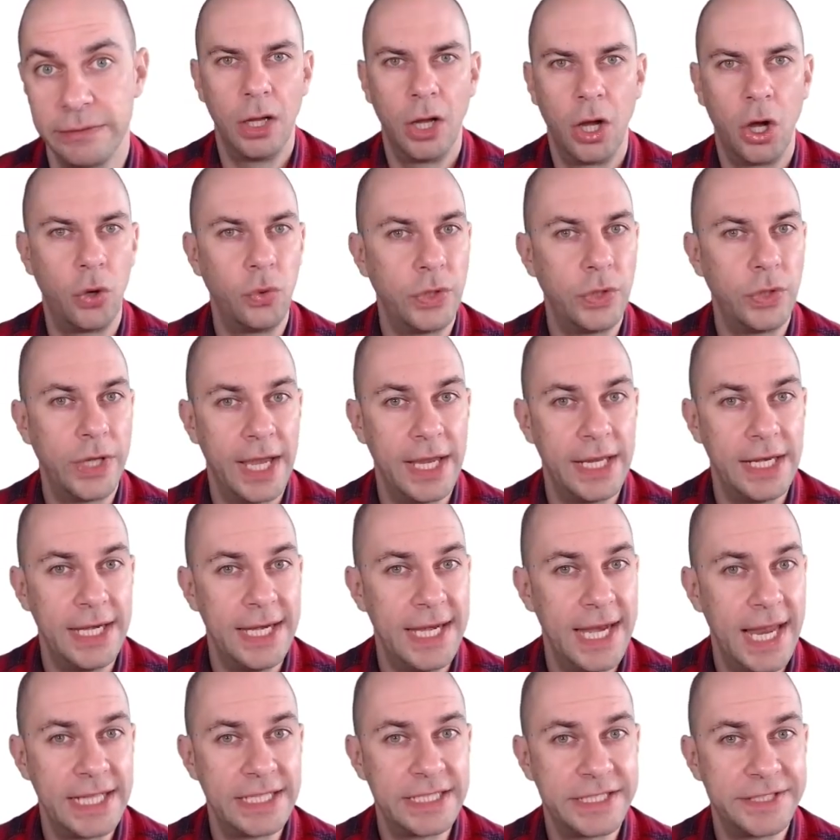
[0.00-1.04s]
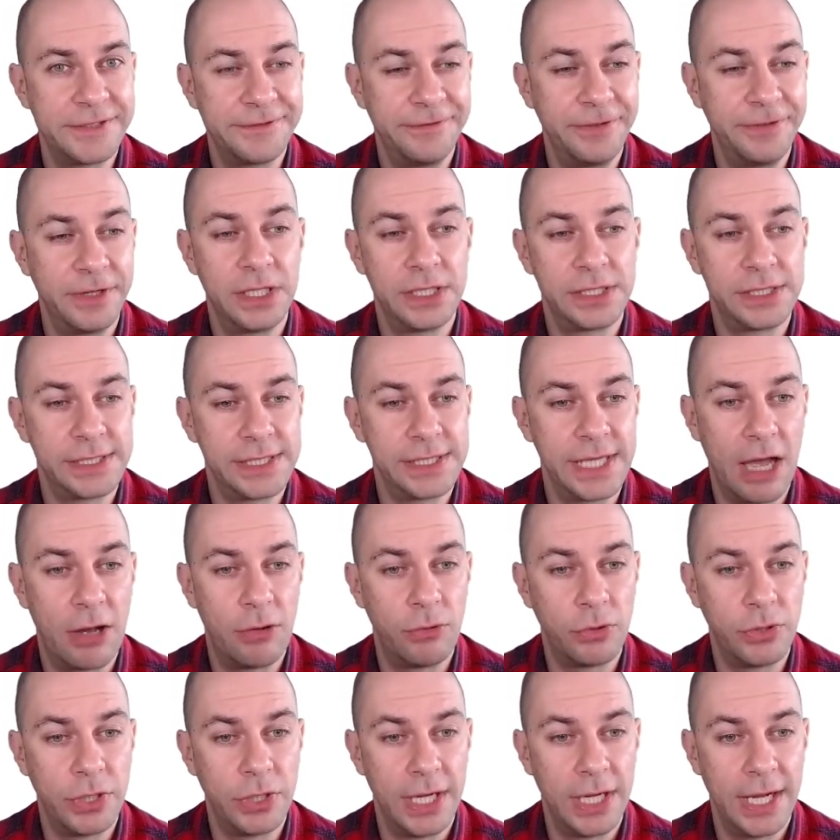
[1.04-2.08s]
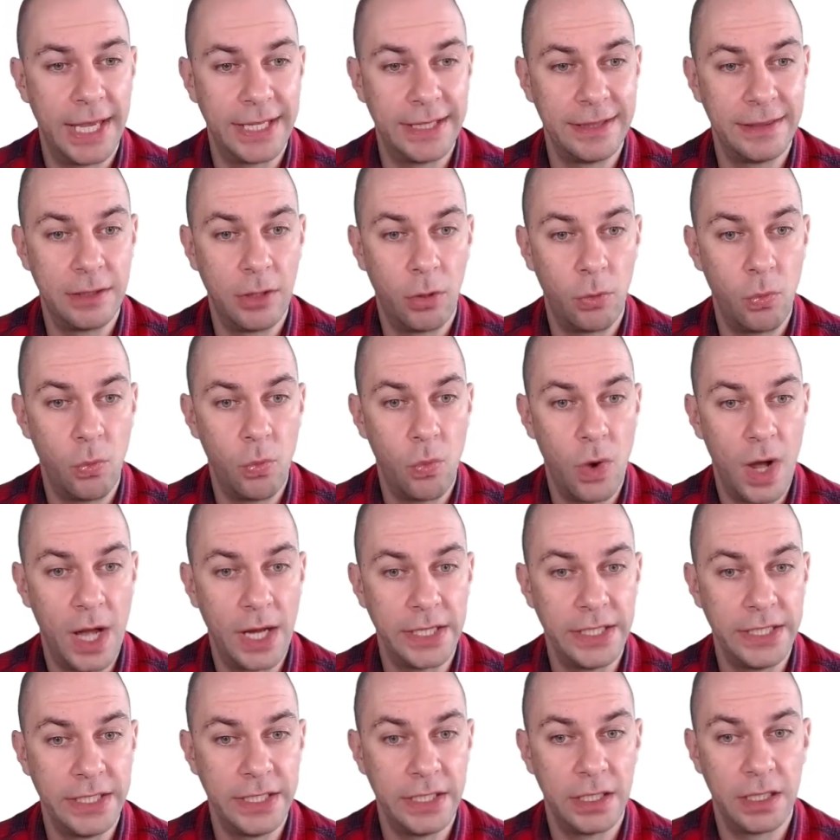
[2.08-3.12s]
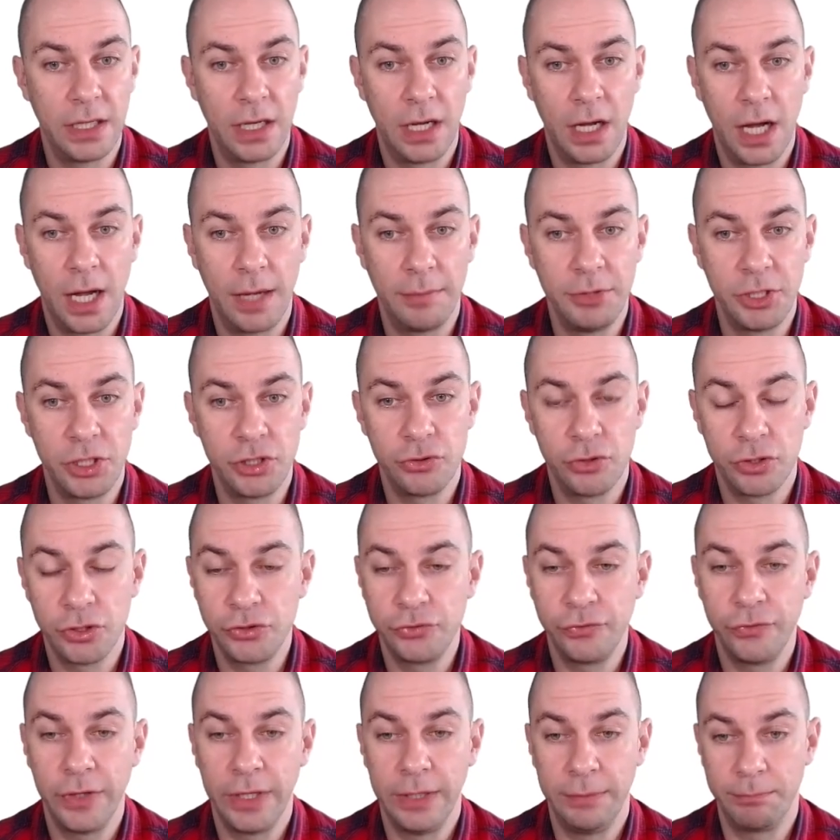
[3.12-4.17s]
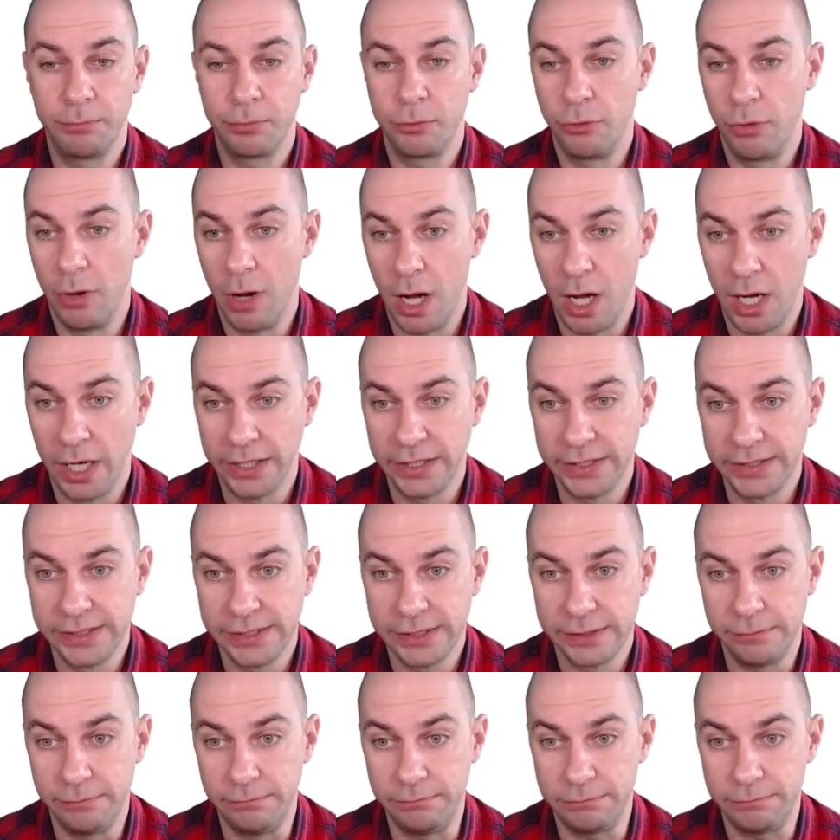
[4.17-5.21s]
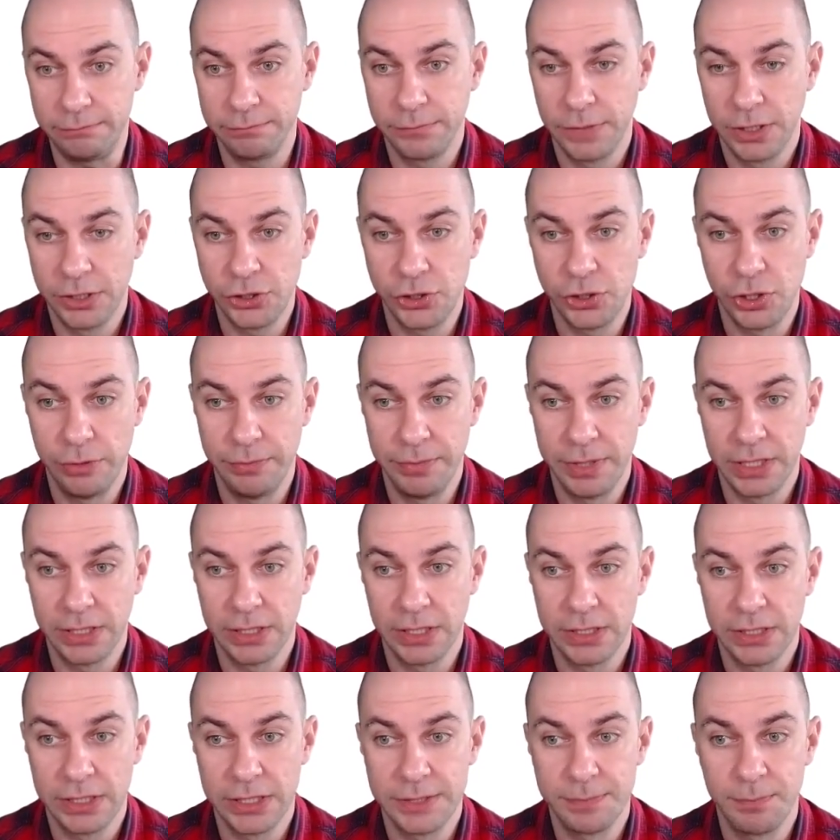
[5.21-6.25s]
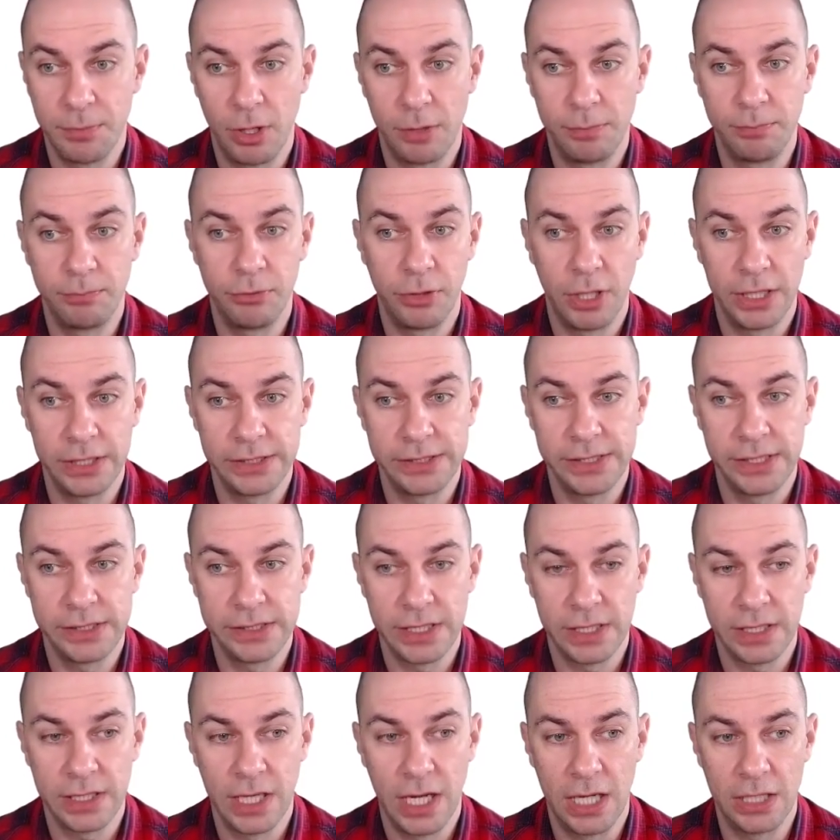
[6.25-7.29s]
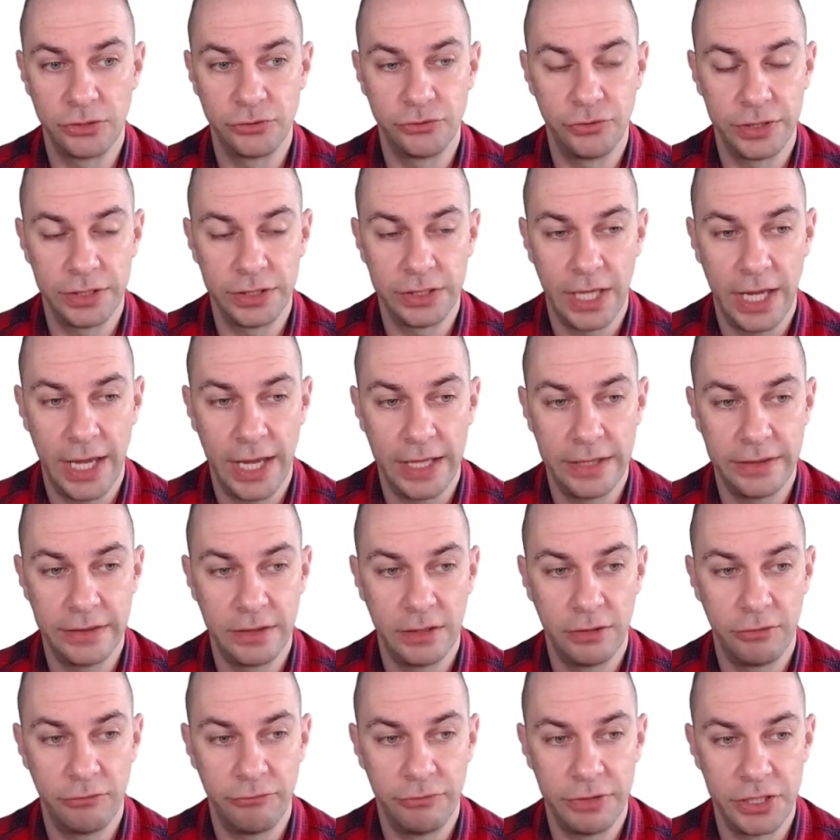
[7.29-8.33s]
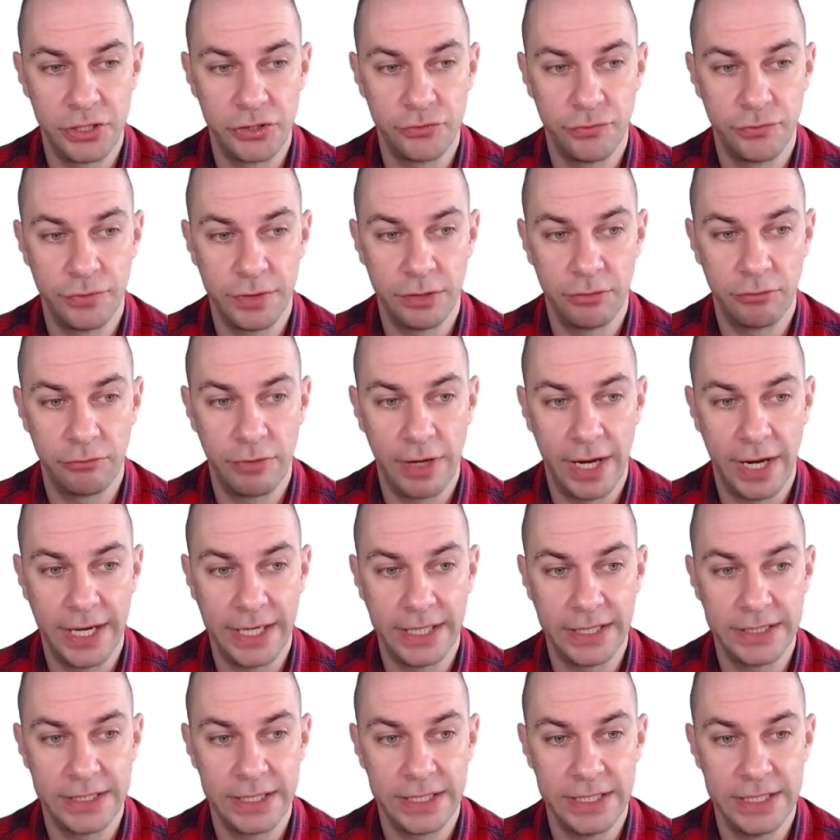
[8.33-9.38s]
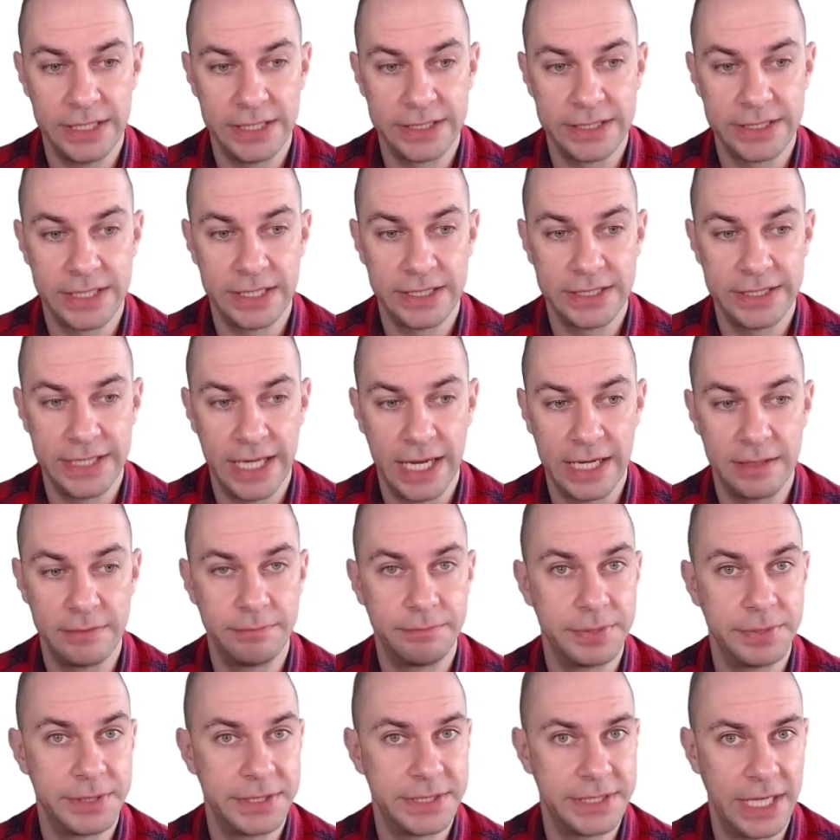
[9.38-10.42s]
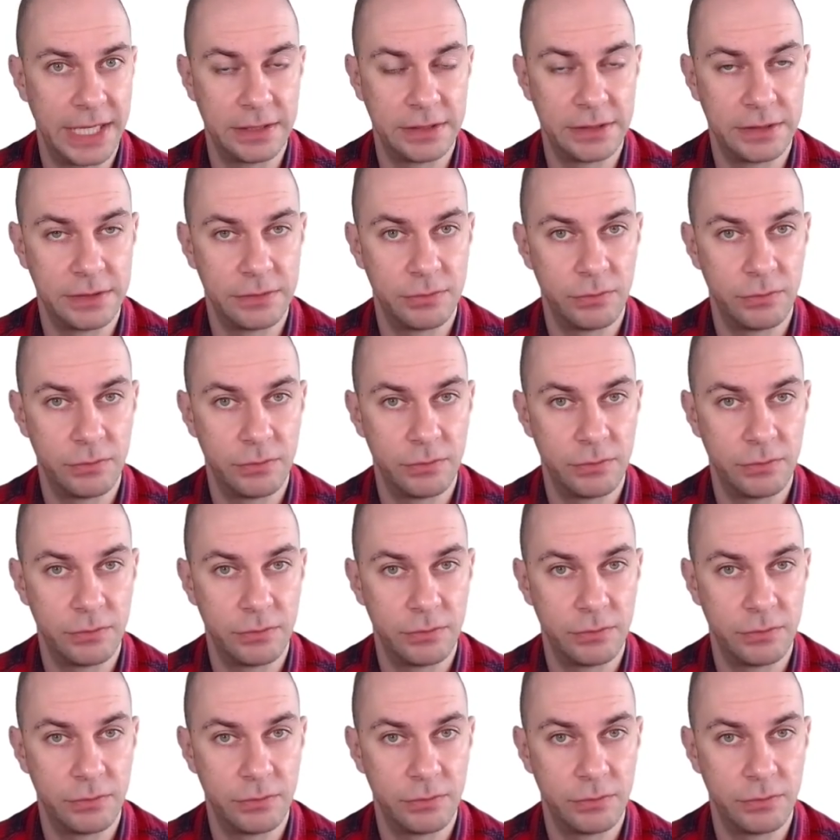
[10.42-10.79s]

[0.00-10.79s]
Okay, let's first calculate the 1-year arbitrage price, assuming that the spot price is 100 and the risk-free rate is 10%.